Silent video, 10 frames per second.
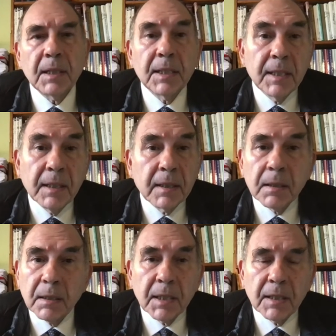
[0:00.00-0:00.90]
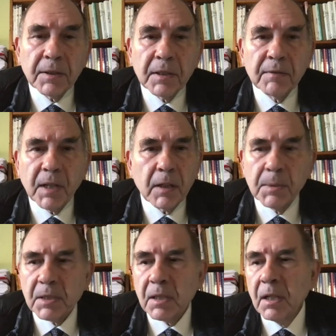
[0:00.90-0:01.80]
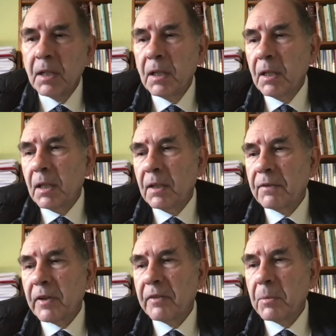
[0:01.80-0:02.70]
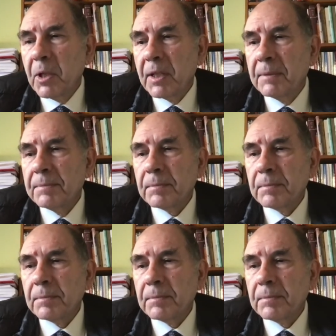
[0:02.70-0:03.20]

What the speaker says: healing and healthy environments for everybody.